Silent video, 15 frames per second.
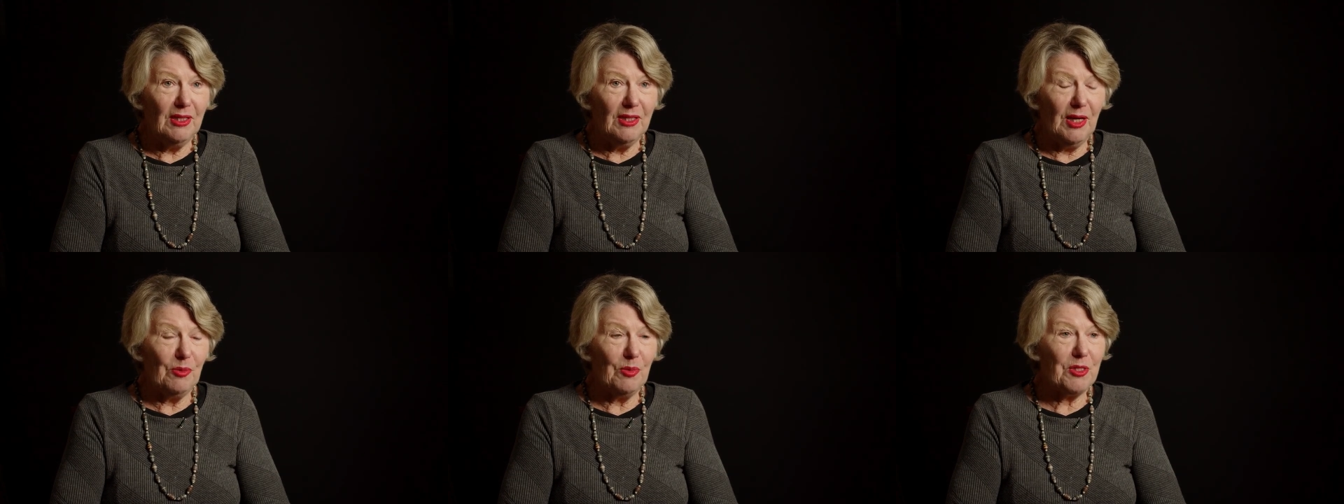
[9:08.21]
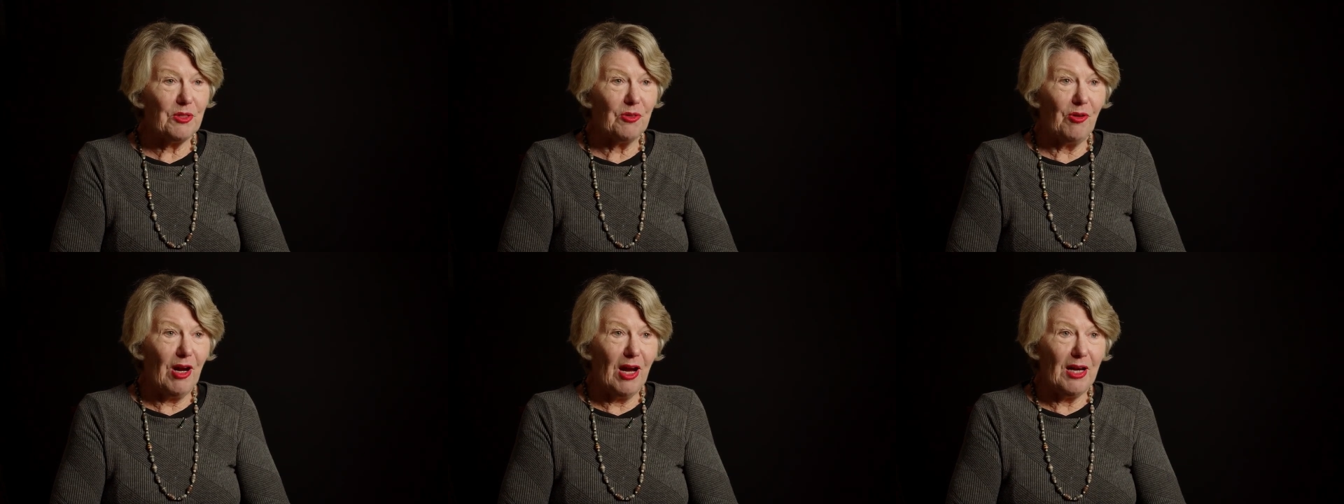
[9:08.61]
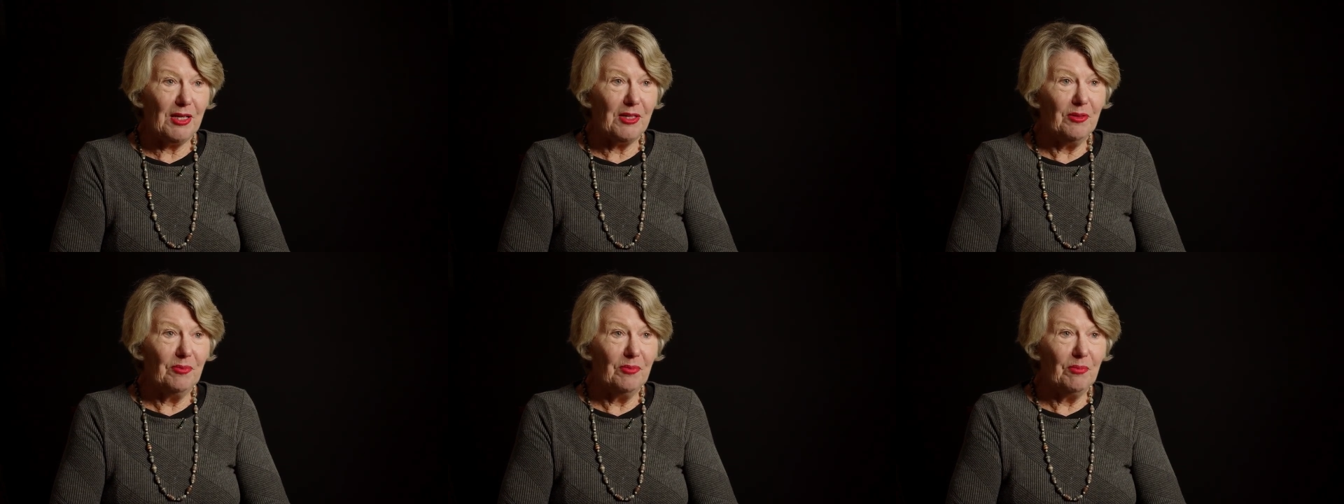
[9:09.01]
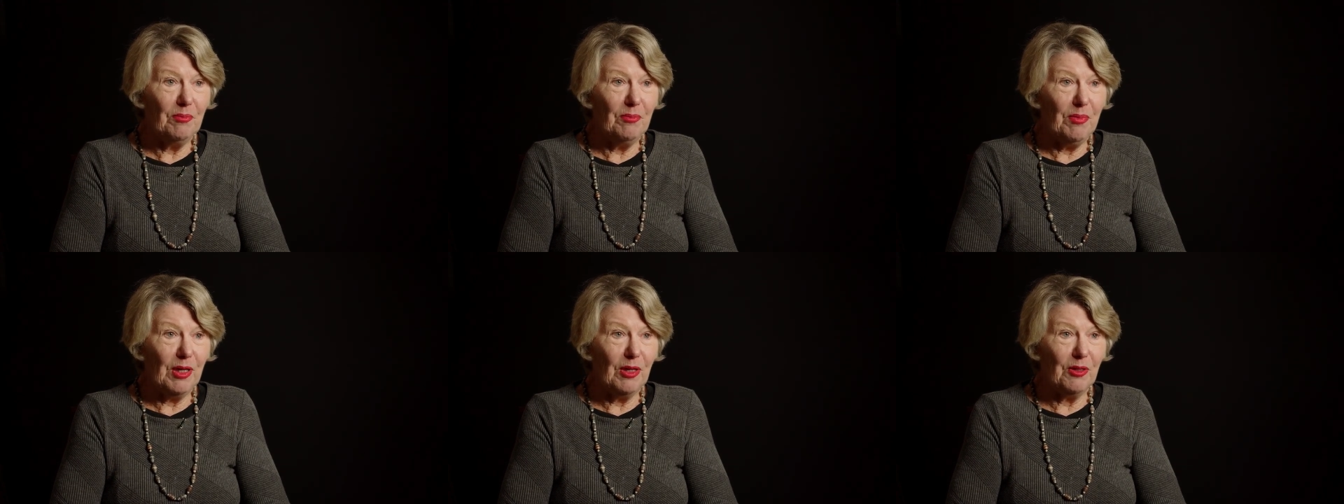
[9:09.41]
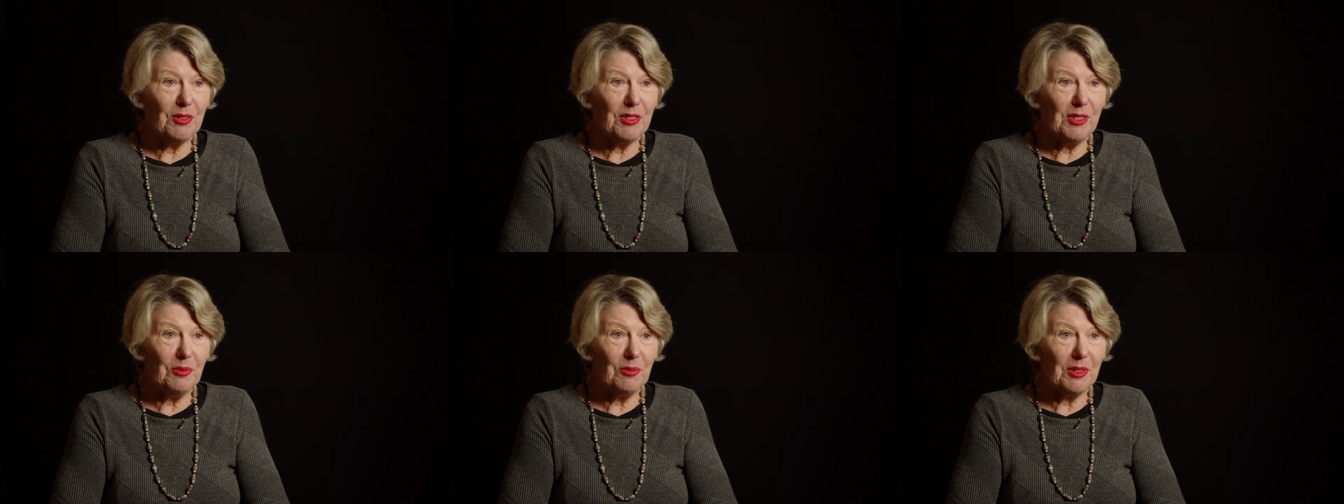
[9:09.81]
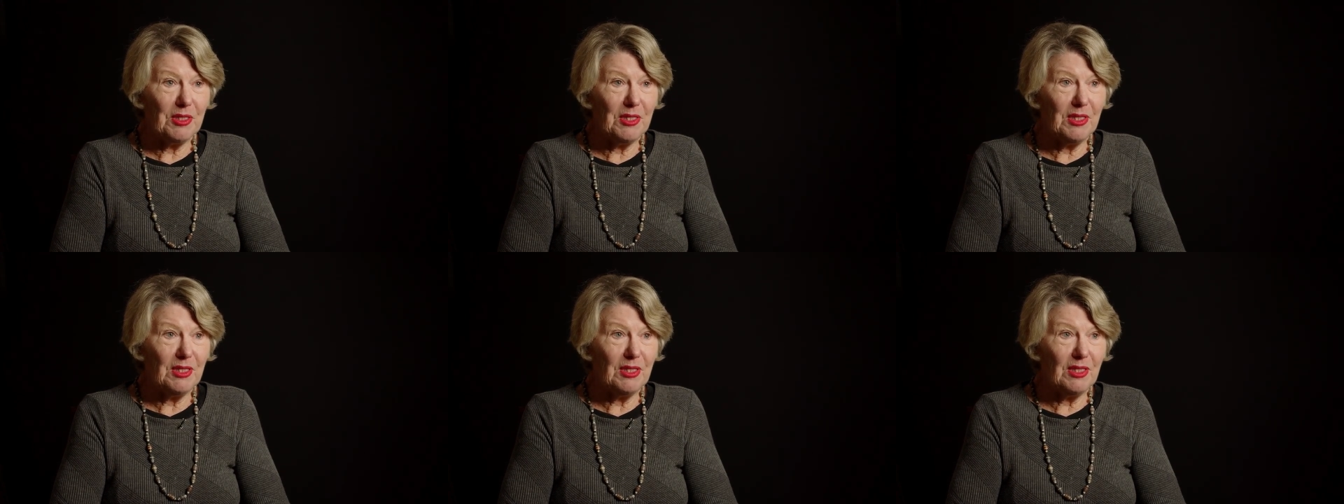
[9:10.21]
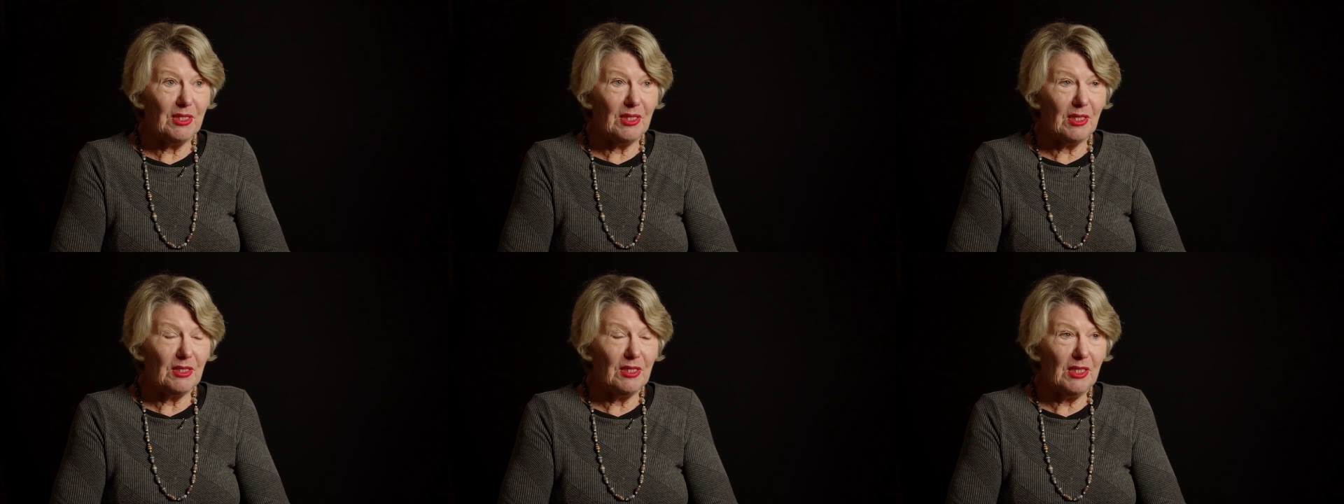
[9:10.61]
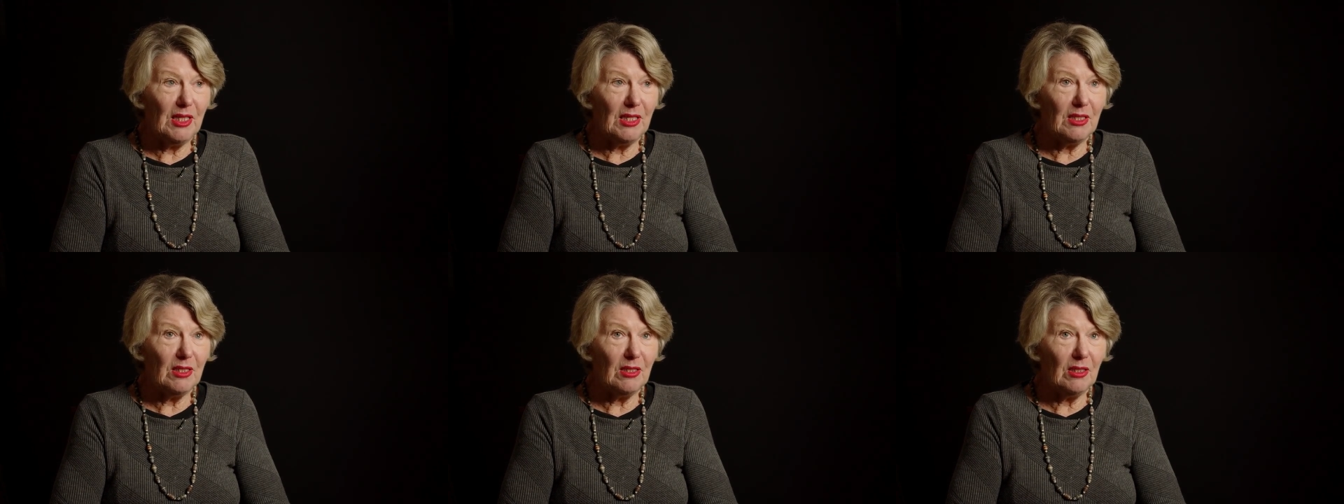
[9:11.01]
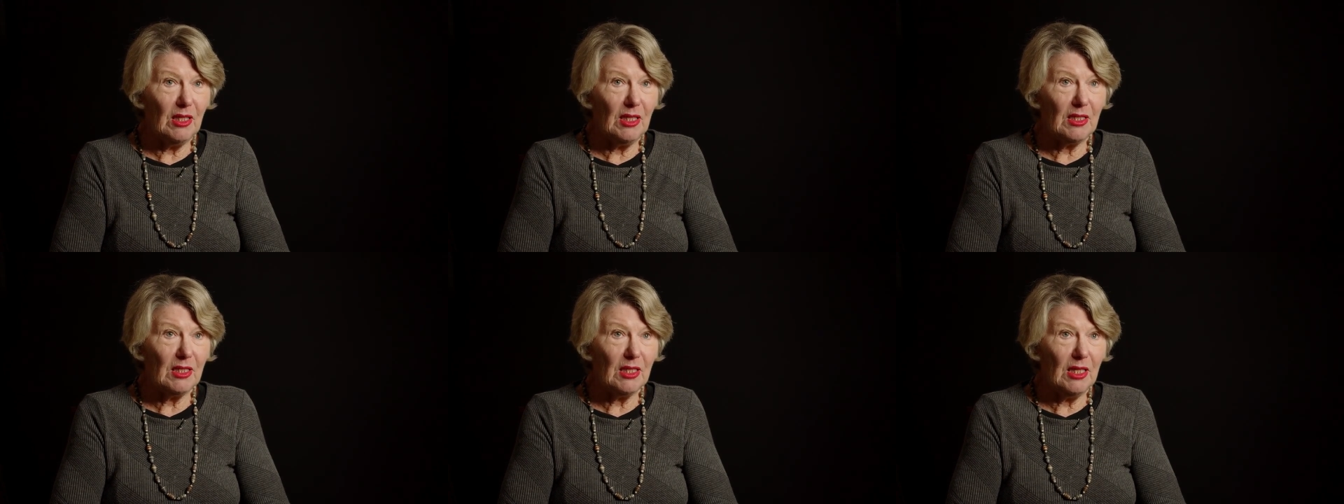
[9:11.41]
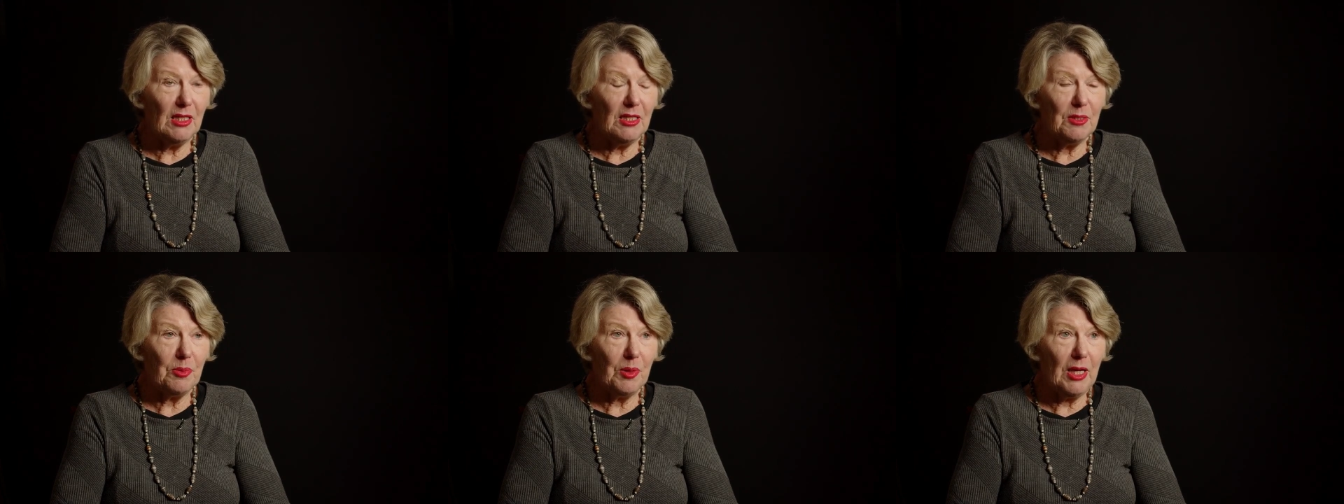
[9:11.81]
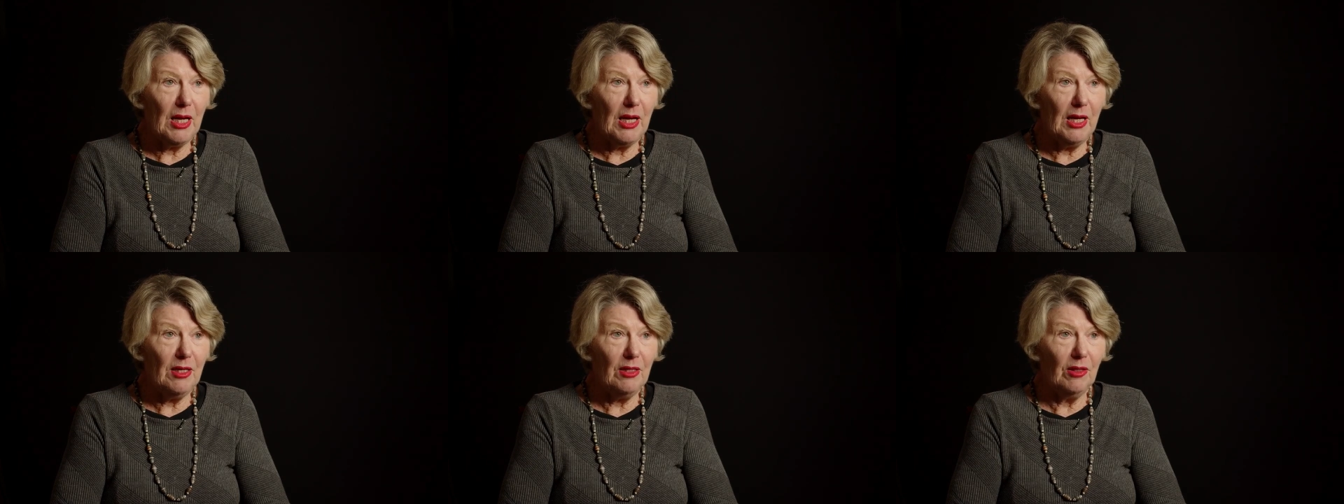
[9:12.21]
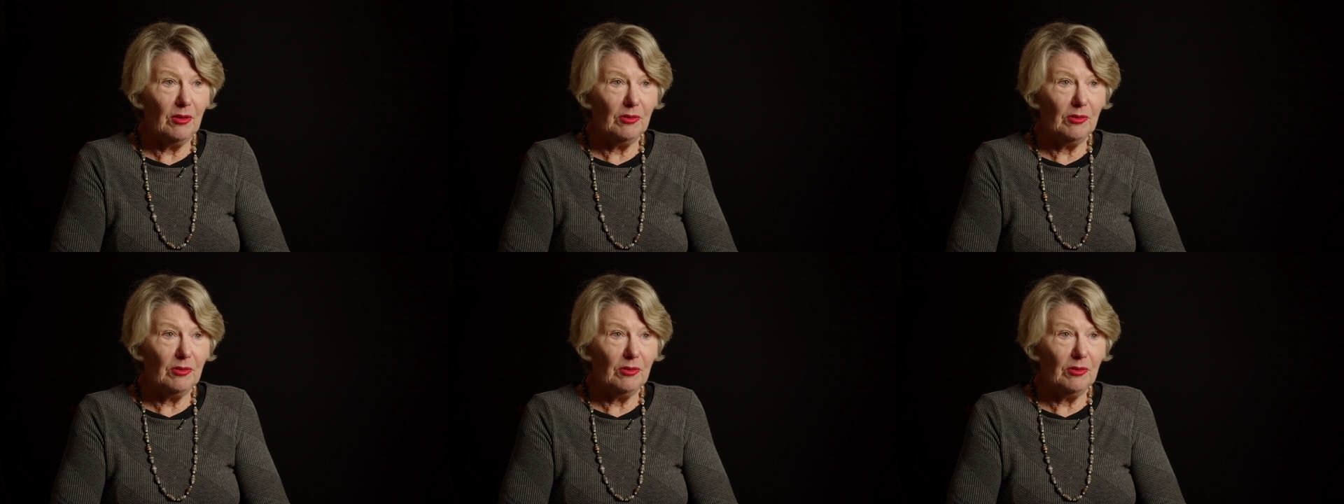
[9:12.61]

that was great because there were six six kids we had.